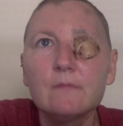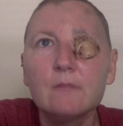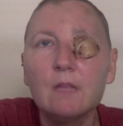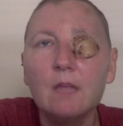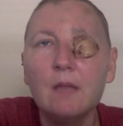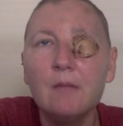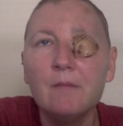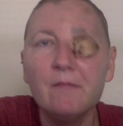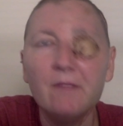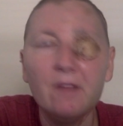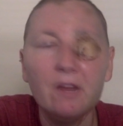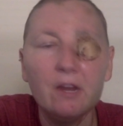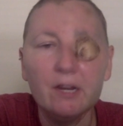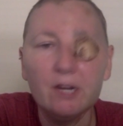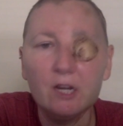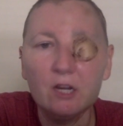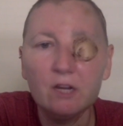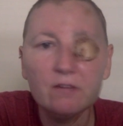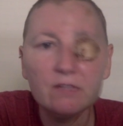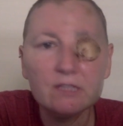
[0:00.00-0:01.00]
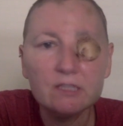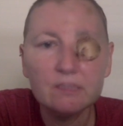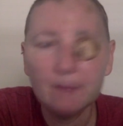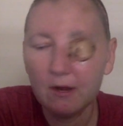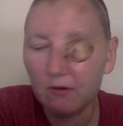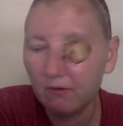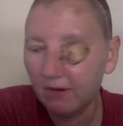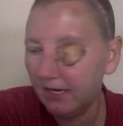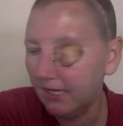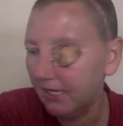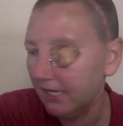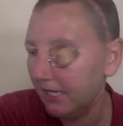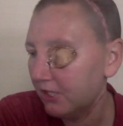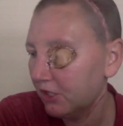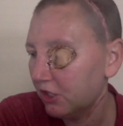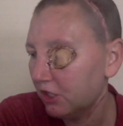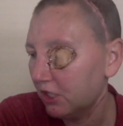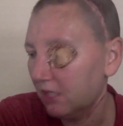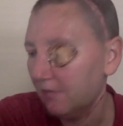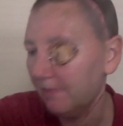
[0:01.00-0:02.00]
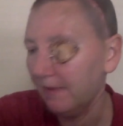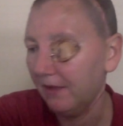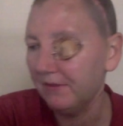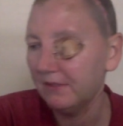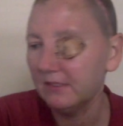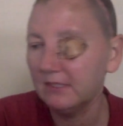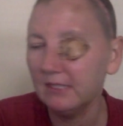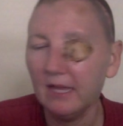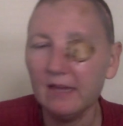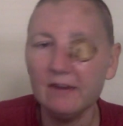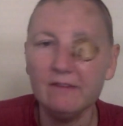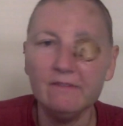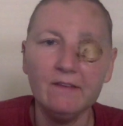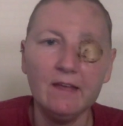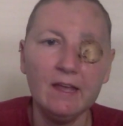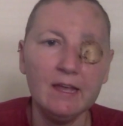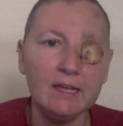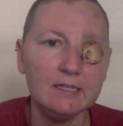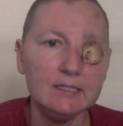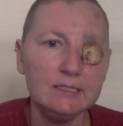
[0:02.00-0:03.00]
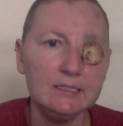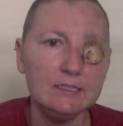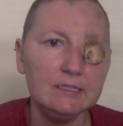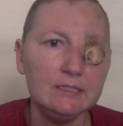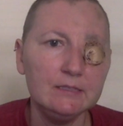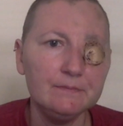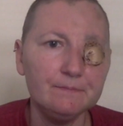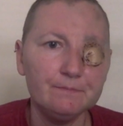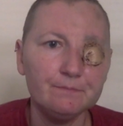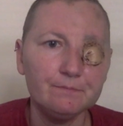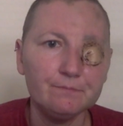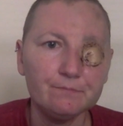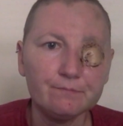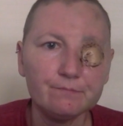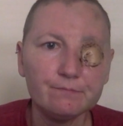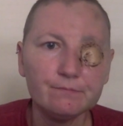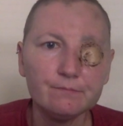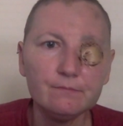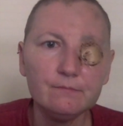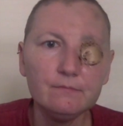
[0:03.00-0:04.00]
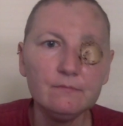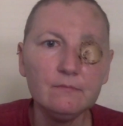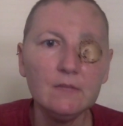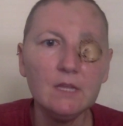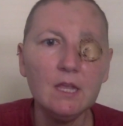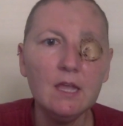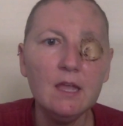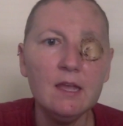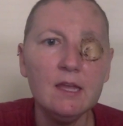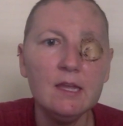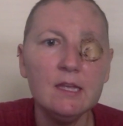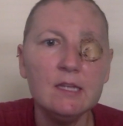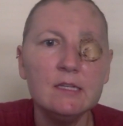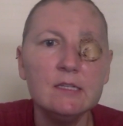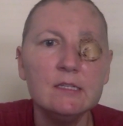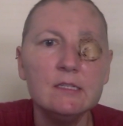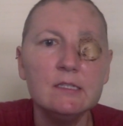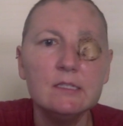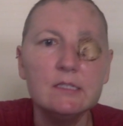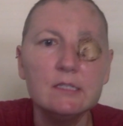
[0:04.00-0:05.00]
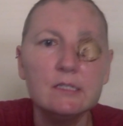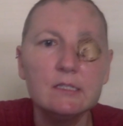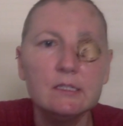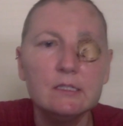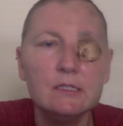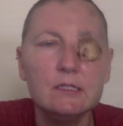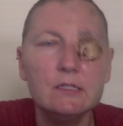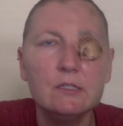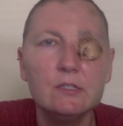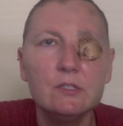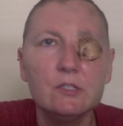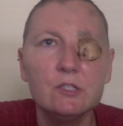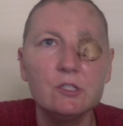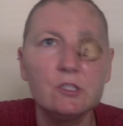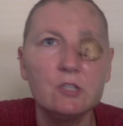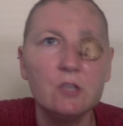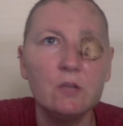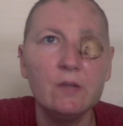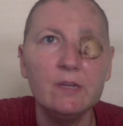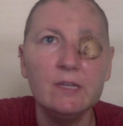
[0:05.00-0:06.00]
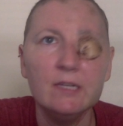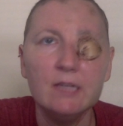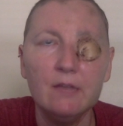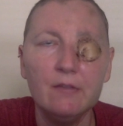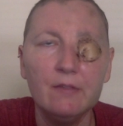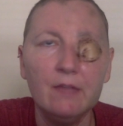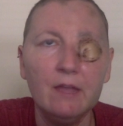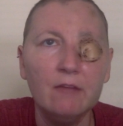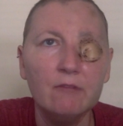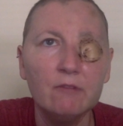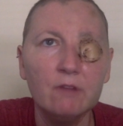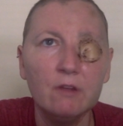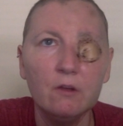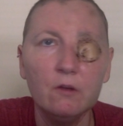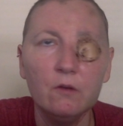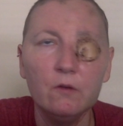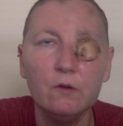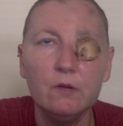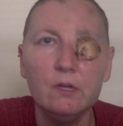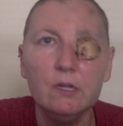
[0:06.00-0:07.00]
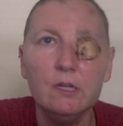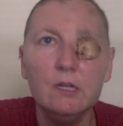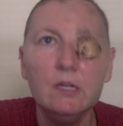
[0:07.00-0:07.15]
I'm very nervous about radiation, about the side effects, and just going down that road.